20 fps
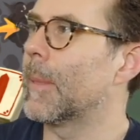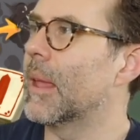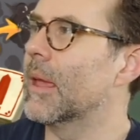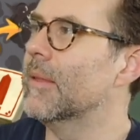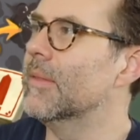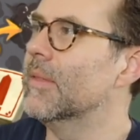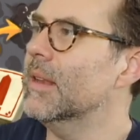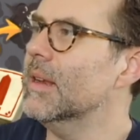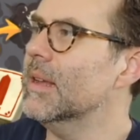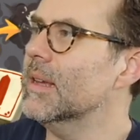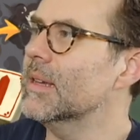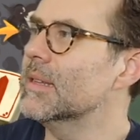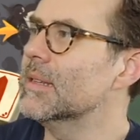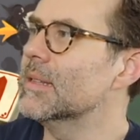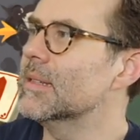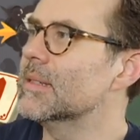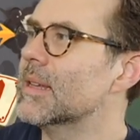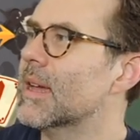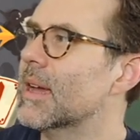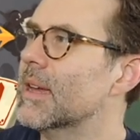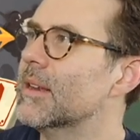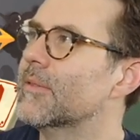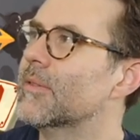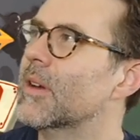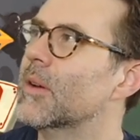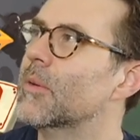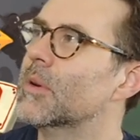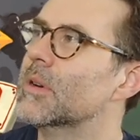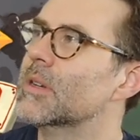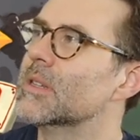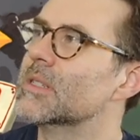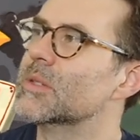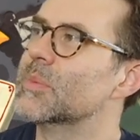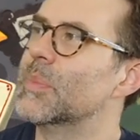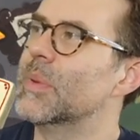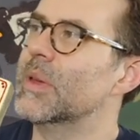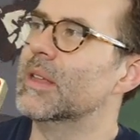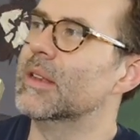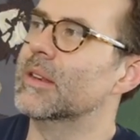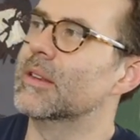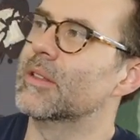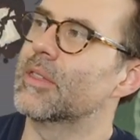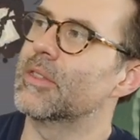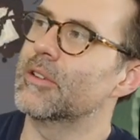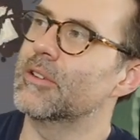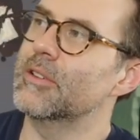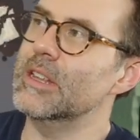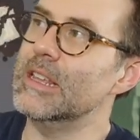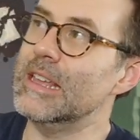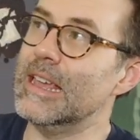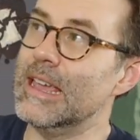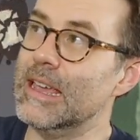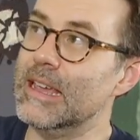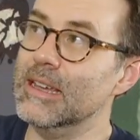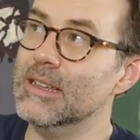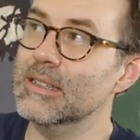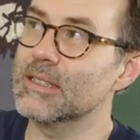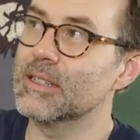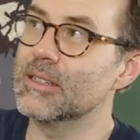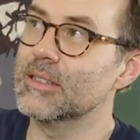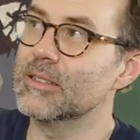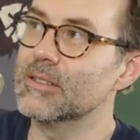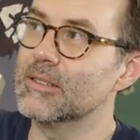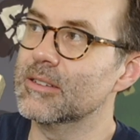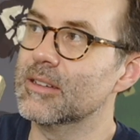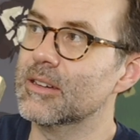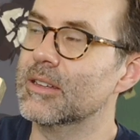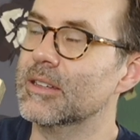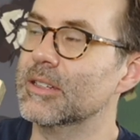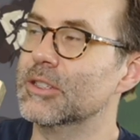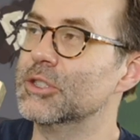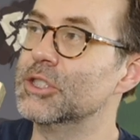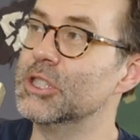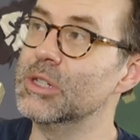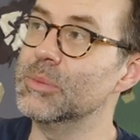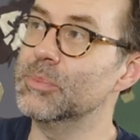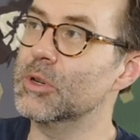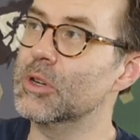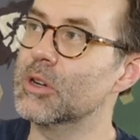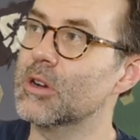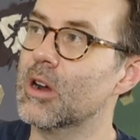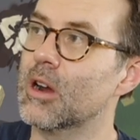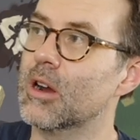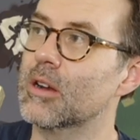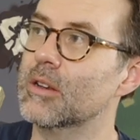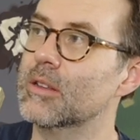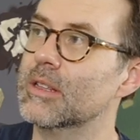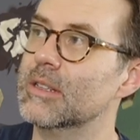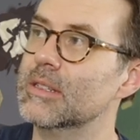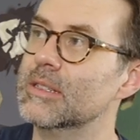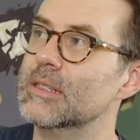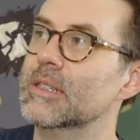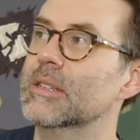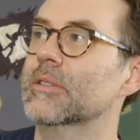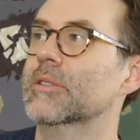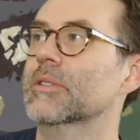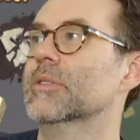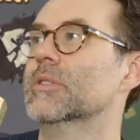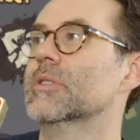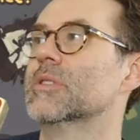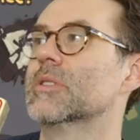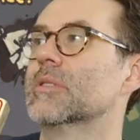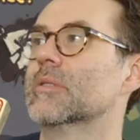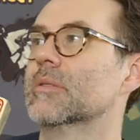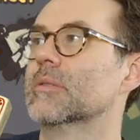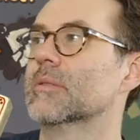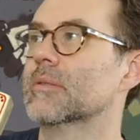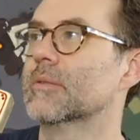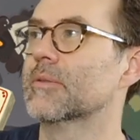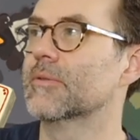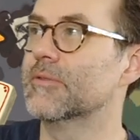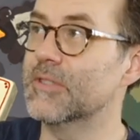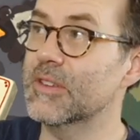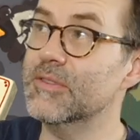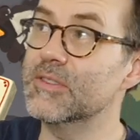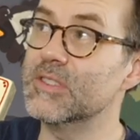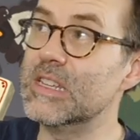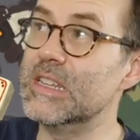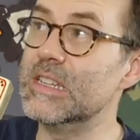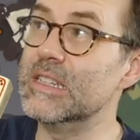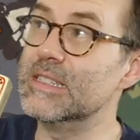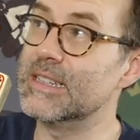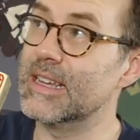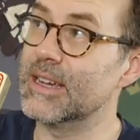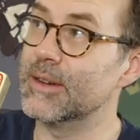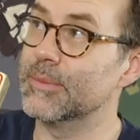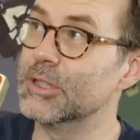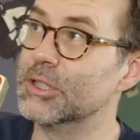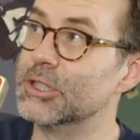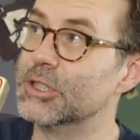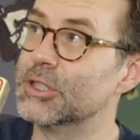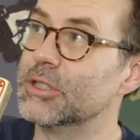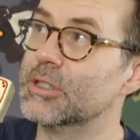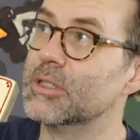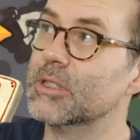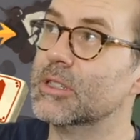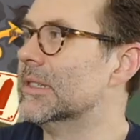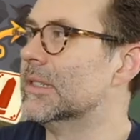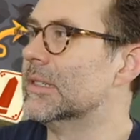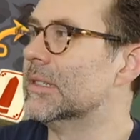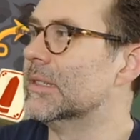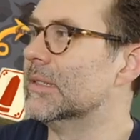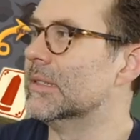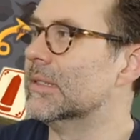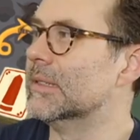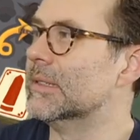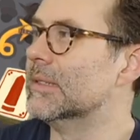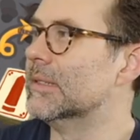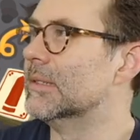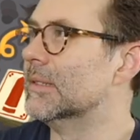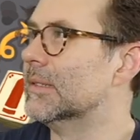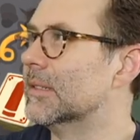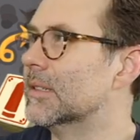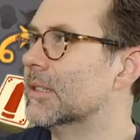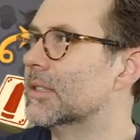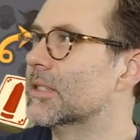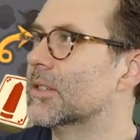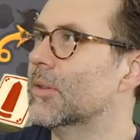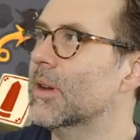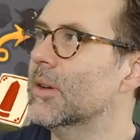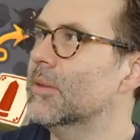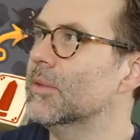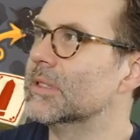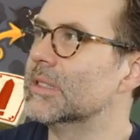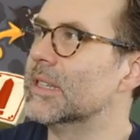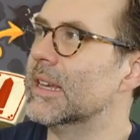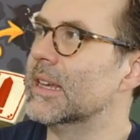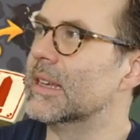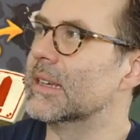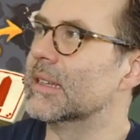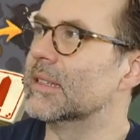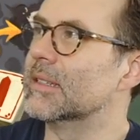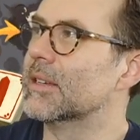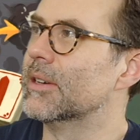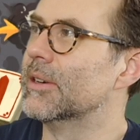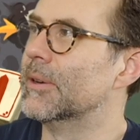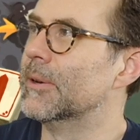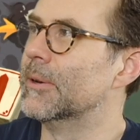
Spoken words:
And then I can decide if I want to spend 38 on a cheaper card that deals 15 damage. So I will take it.